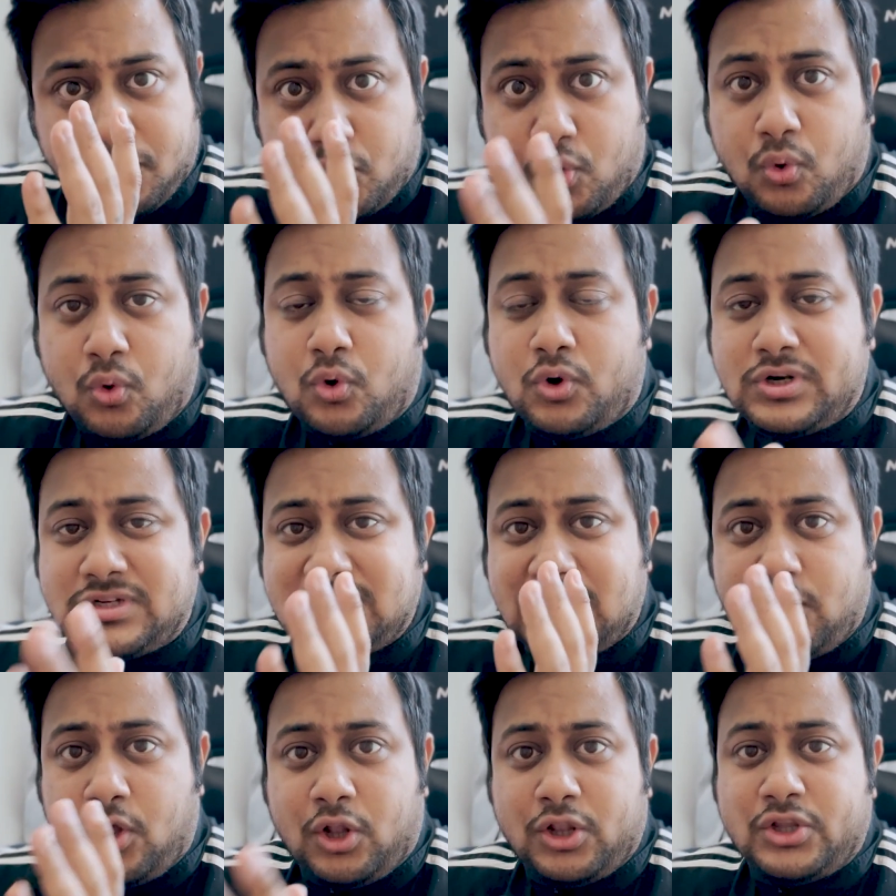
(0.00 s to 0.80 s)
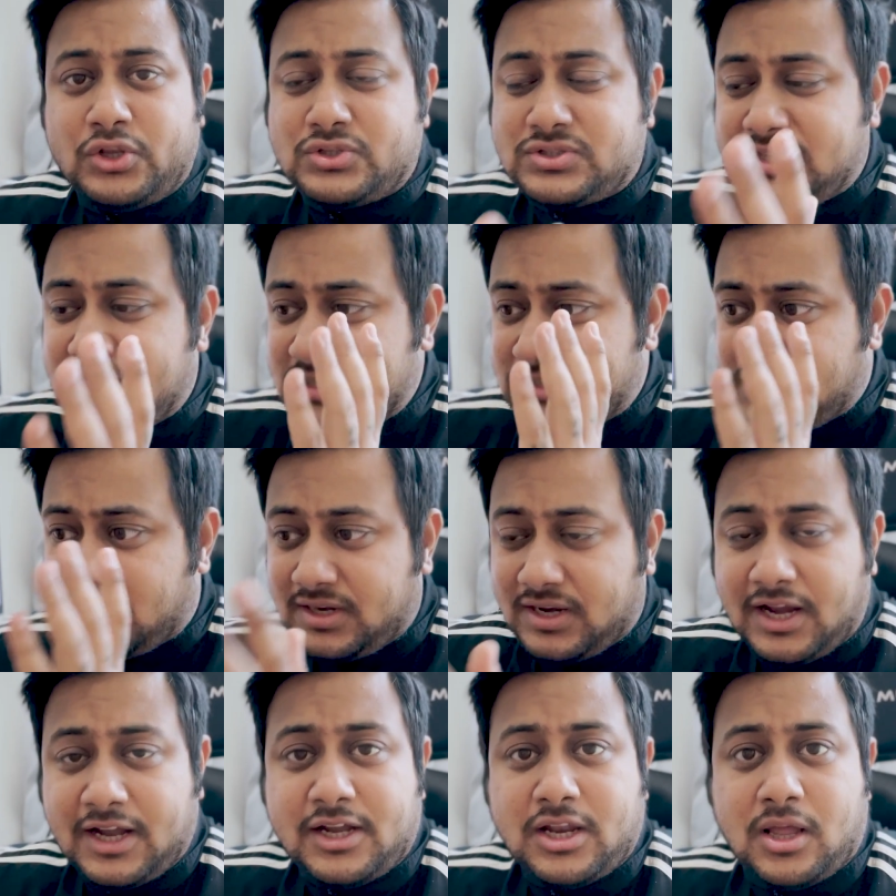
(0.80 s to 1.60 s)
codes and all those things on
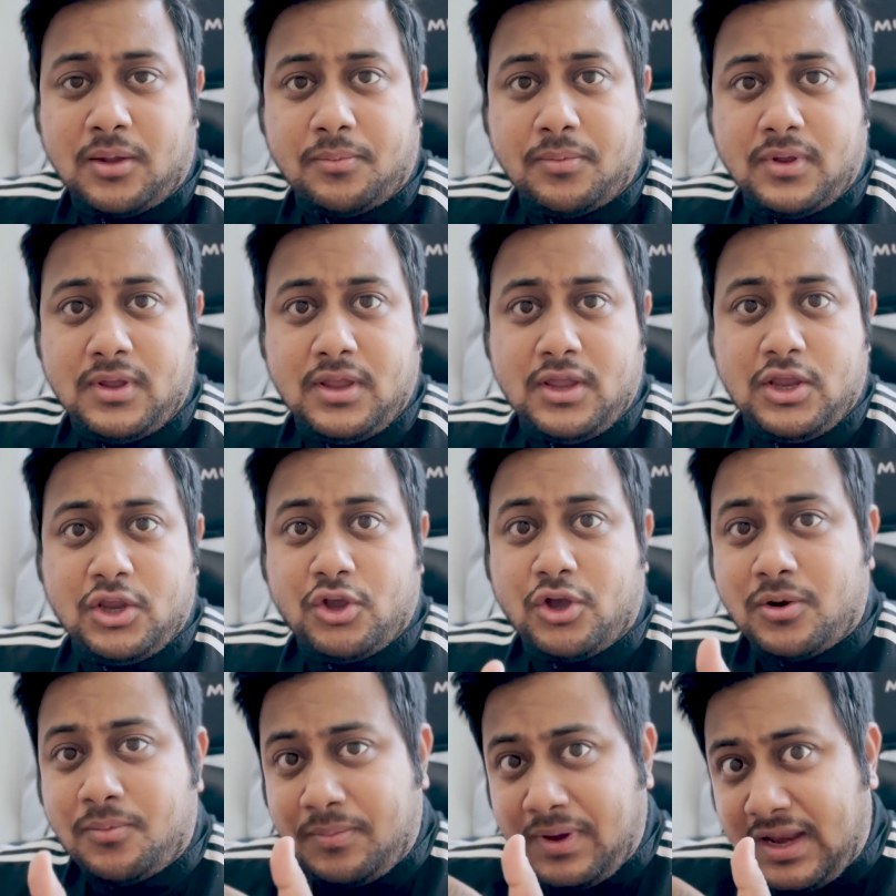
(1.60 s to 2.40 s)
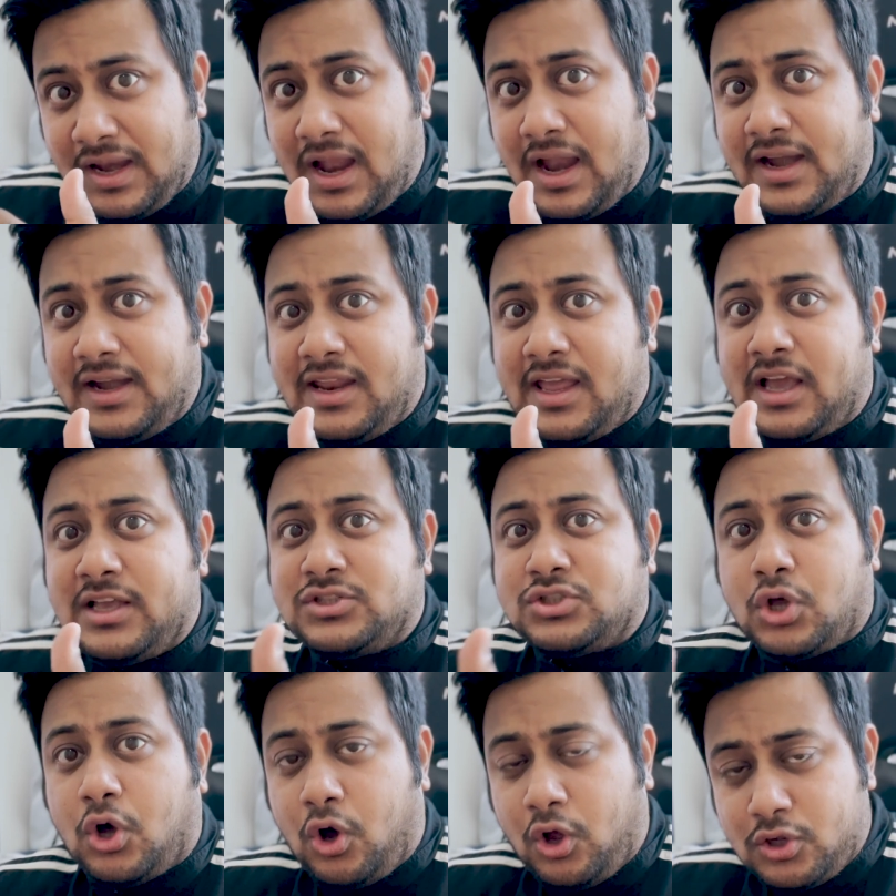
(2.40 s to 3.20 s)
GitHub your main idea
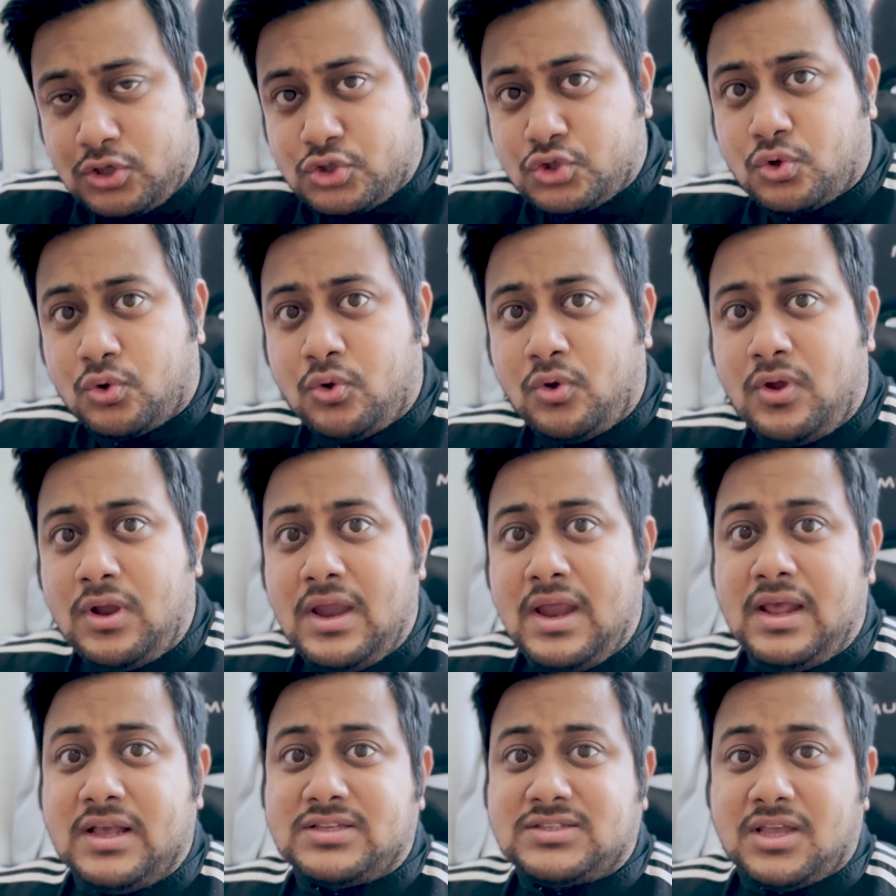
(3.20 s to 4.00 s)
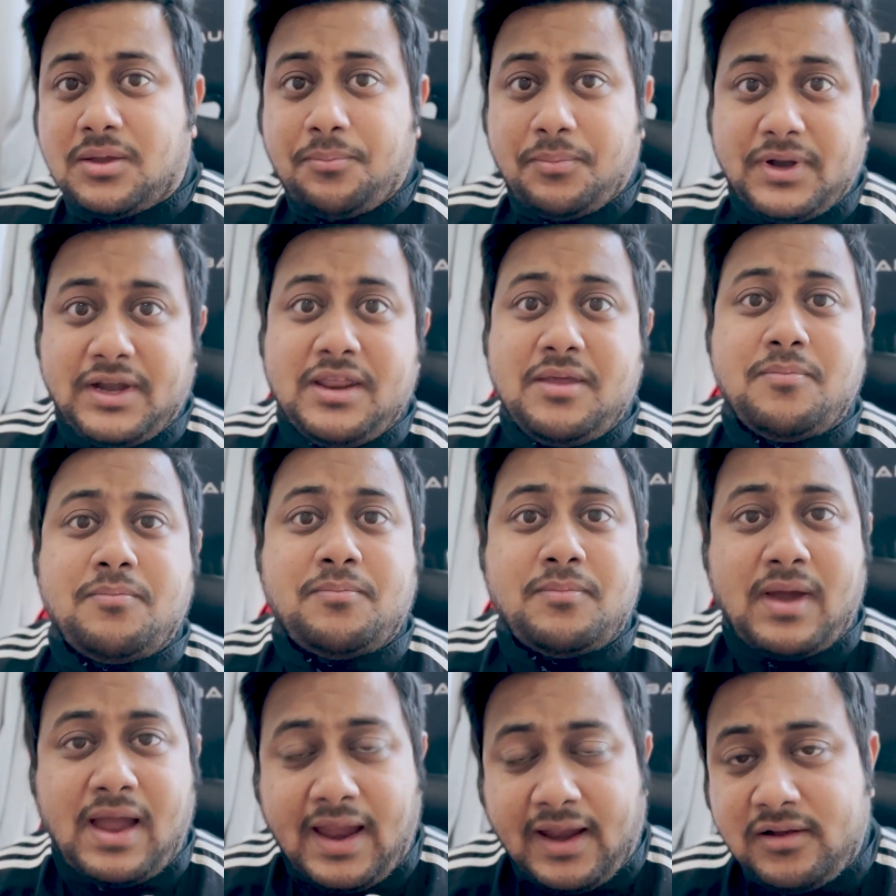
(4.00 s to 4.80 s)
is also somebody
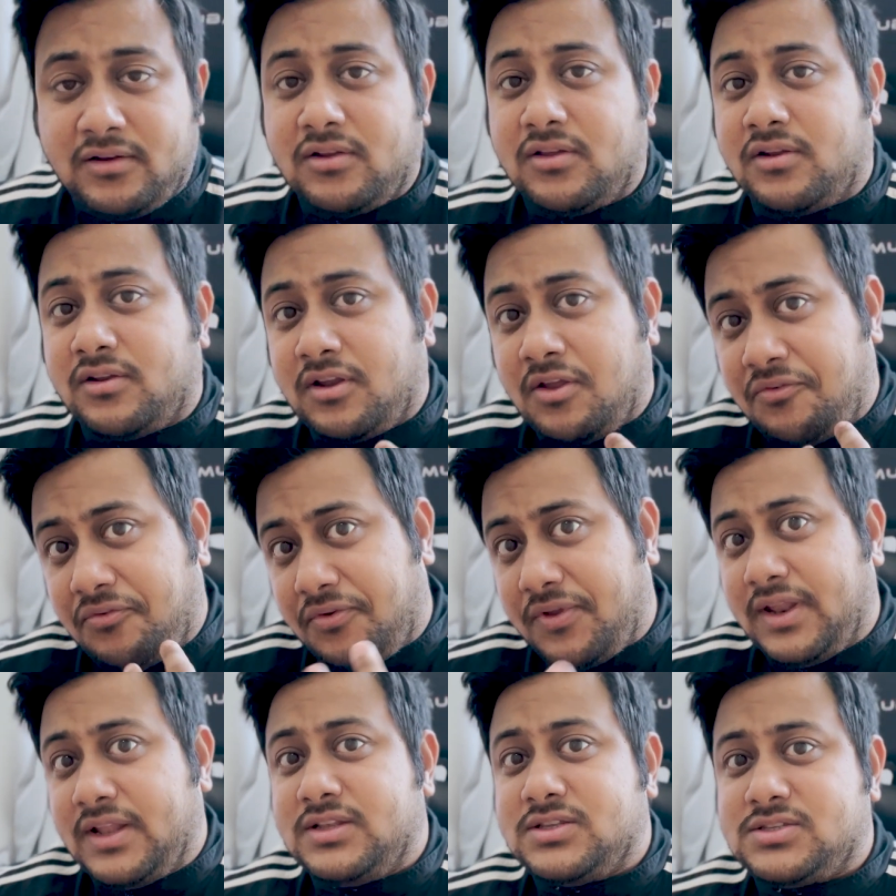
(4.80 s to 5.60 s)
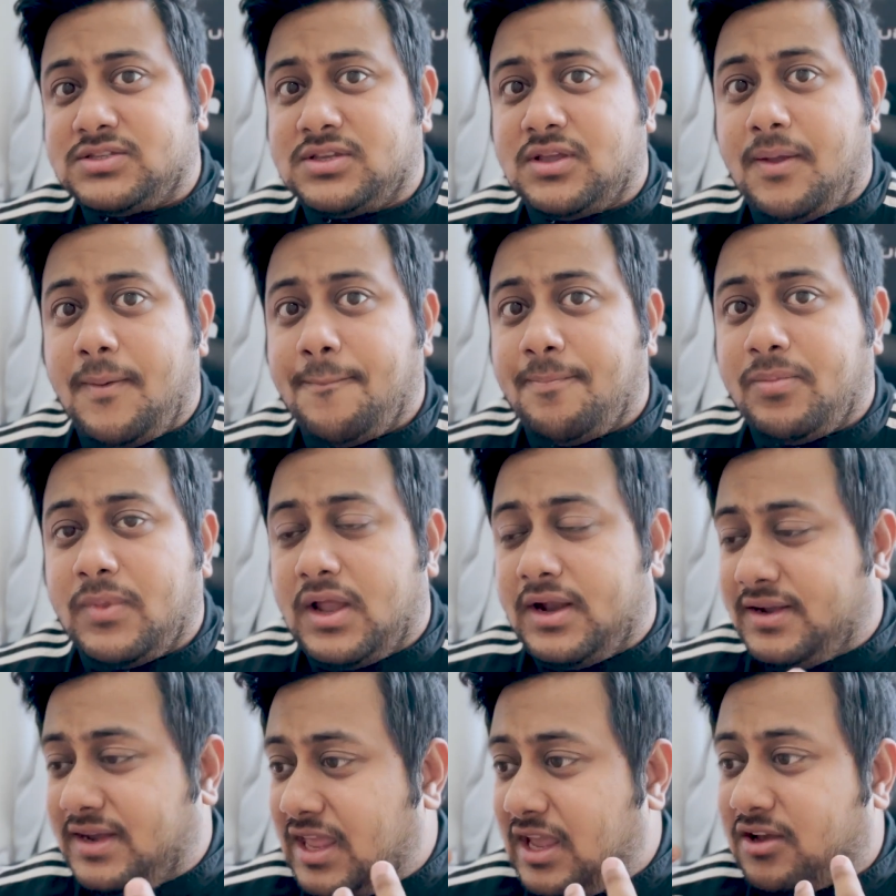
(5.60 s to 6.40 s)
might reference
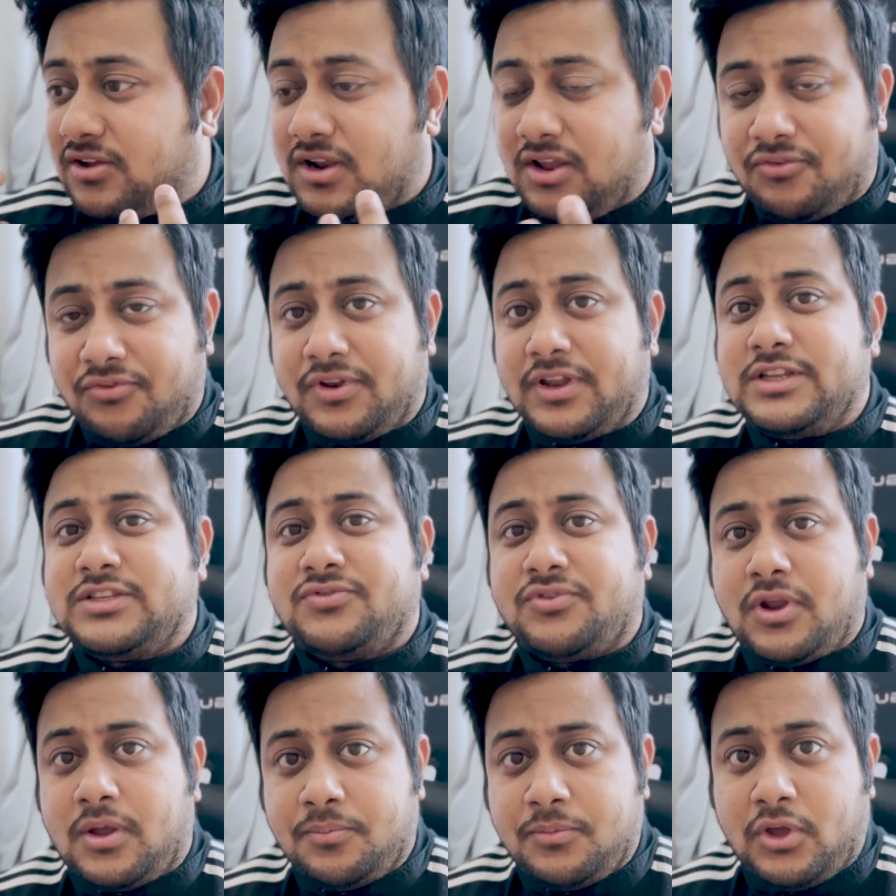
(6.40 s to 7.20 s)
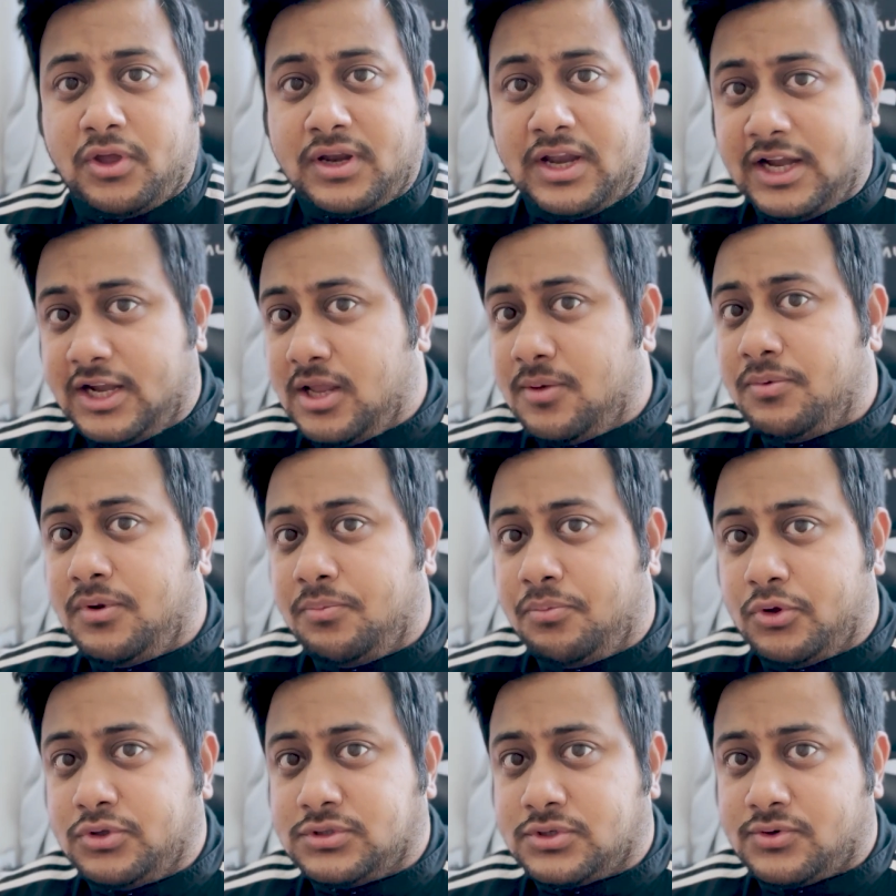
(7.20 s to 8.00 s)
take reference from your github
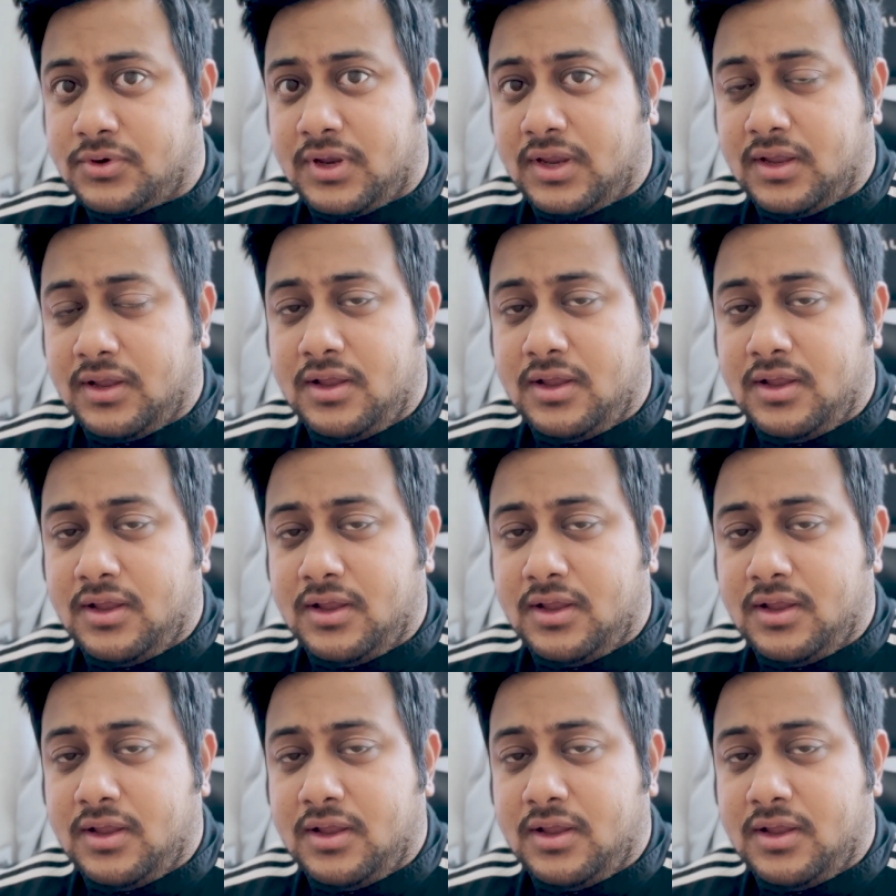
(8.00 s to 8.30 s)
repository